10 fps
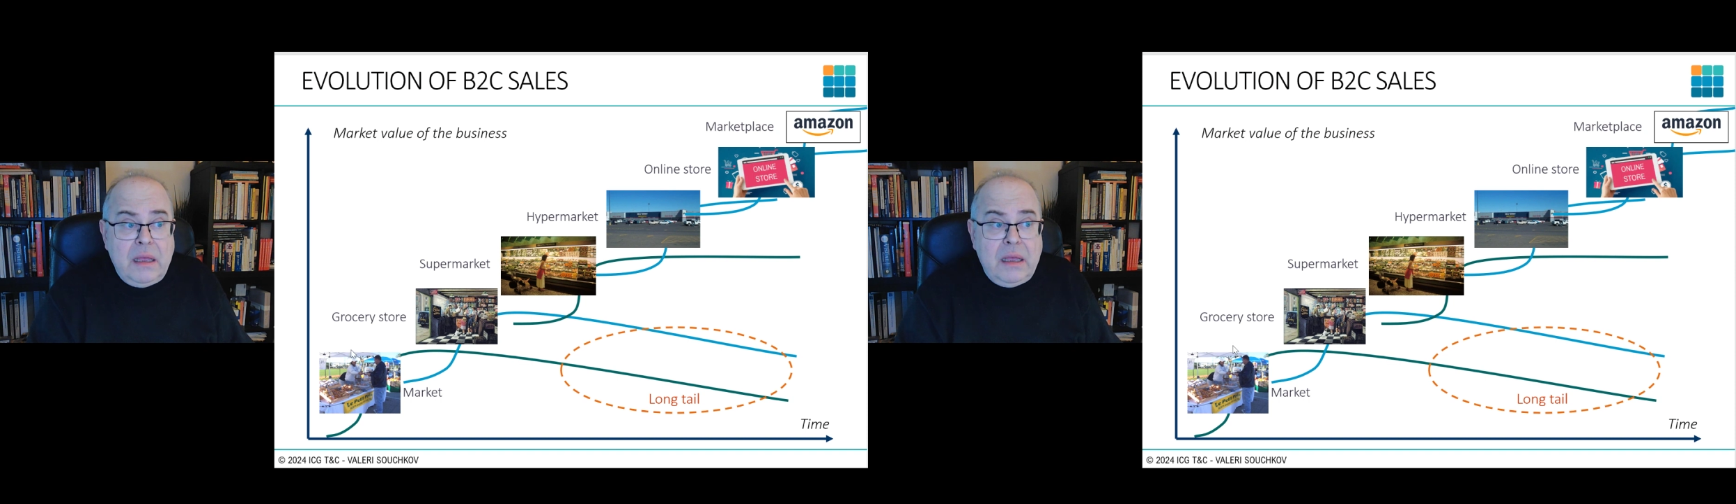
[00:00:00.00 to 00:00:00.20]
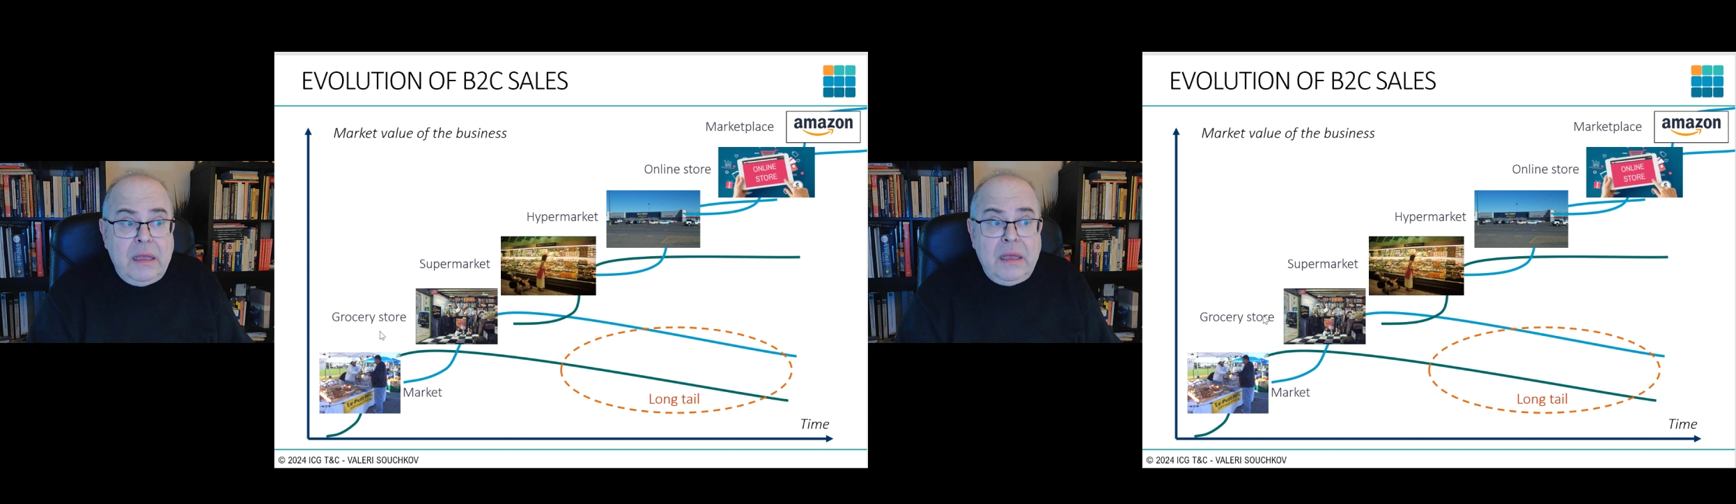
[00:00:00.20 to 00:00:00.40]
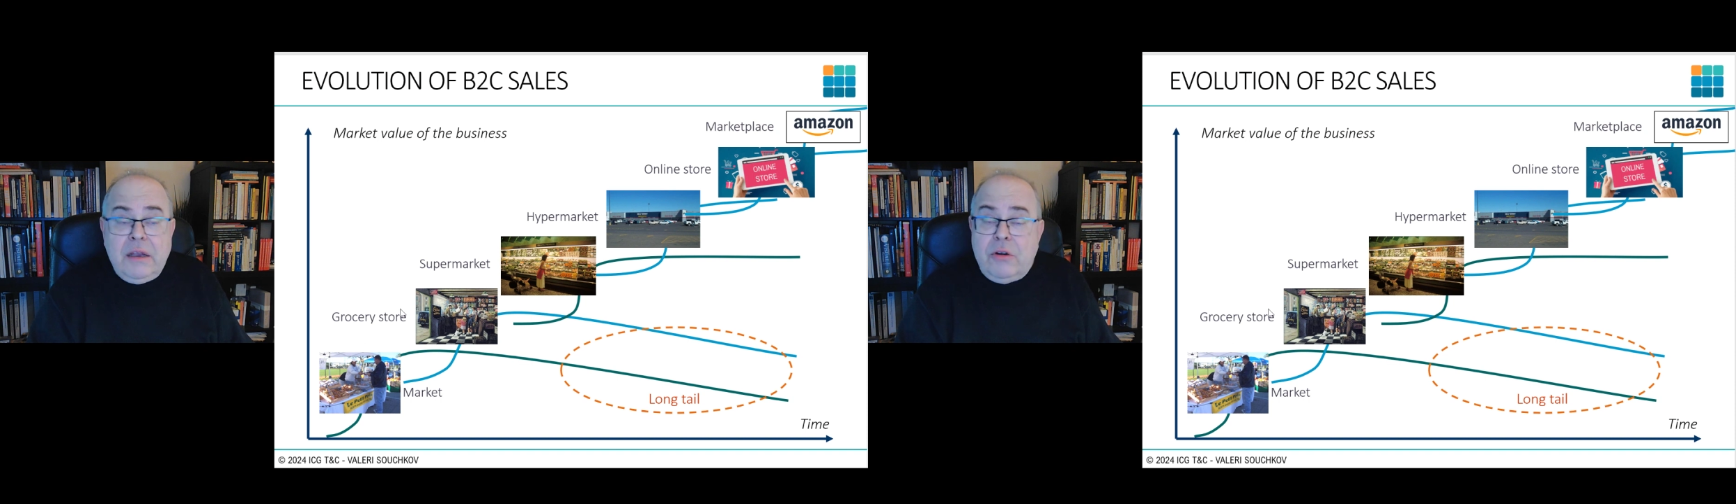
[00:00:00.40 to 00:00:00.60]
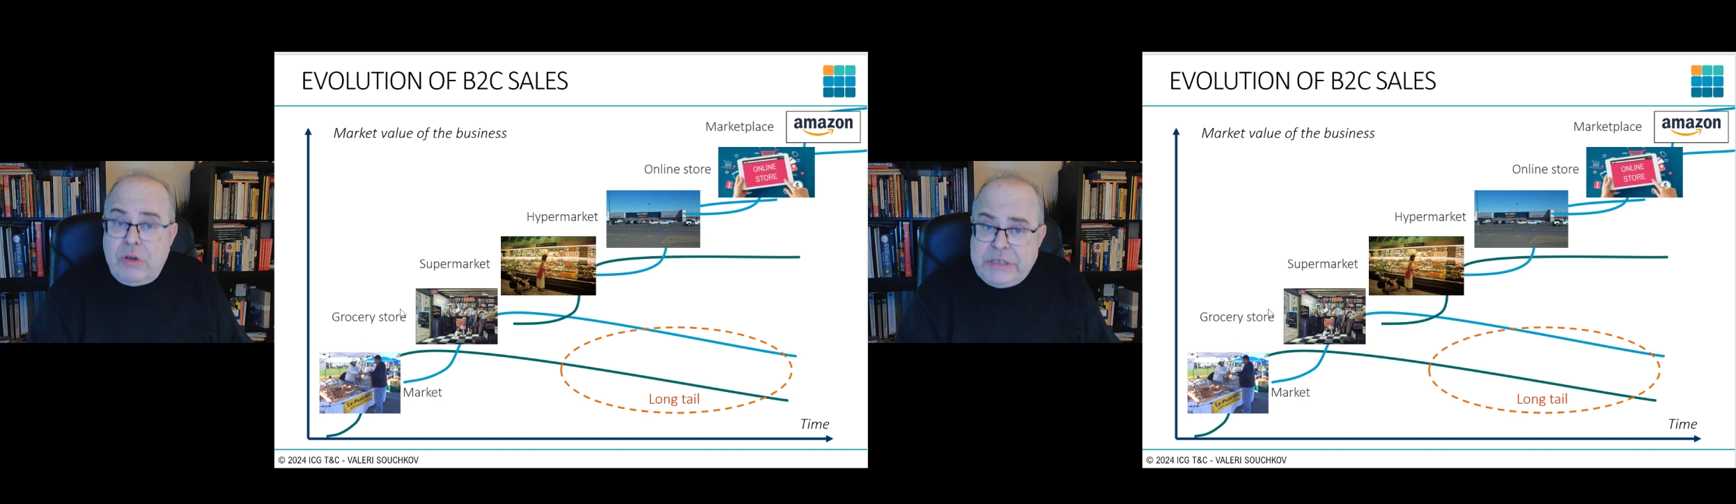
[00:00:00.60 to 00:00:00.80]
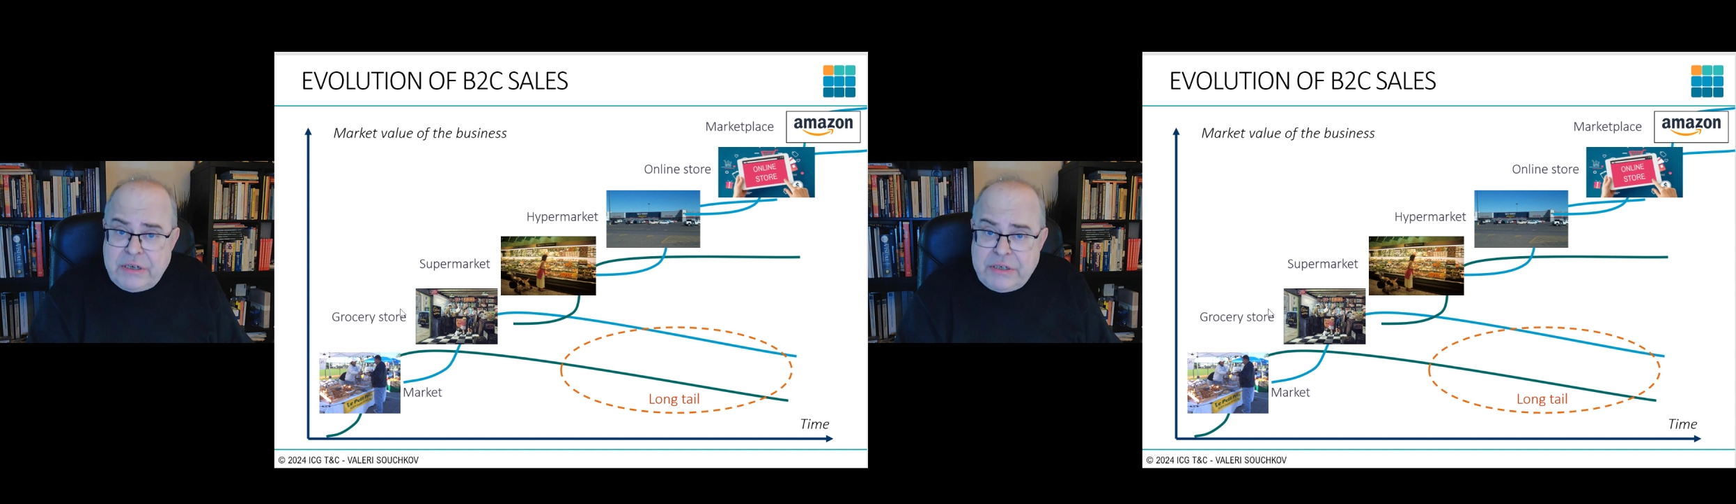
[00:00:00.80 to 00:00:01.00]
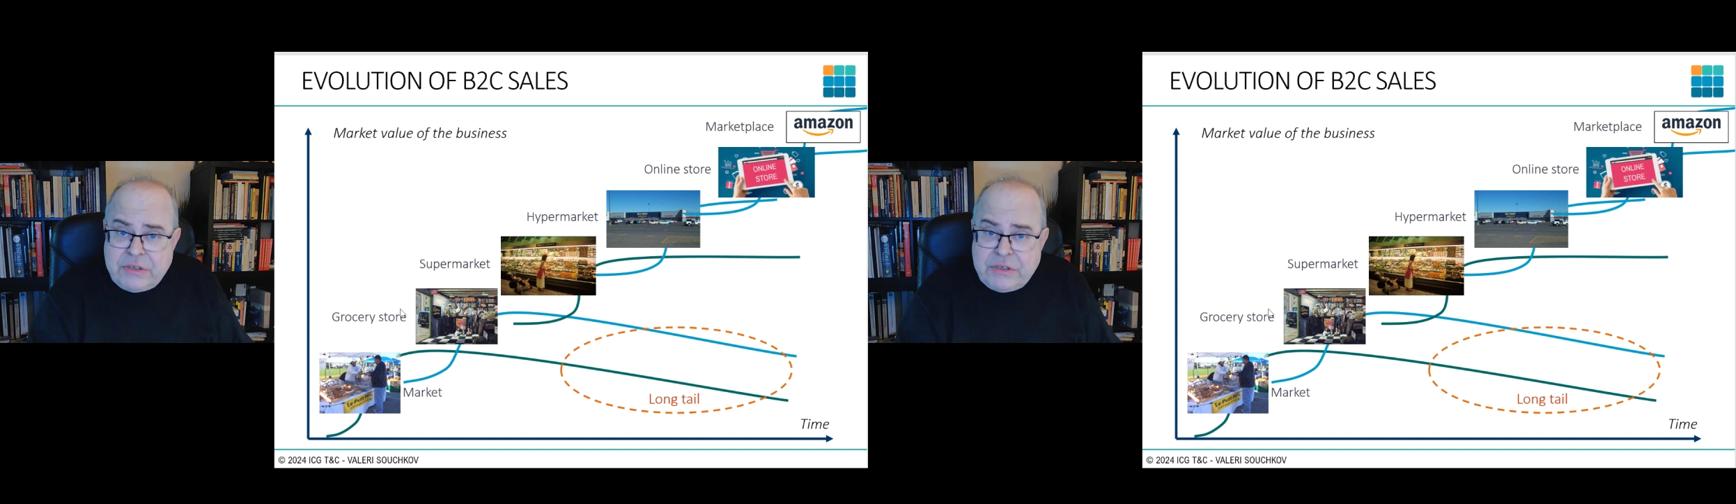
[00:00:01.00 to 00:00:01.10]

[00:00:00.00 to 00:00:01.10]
A grocery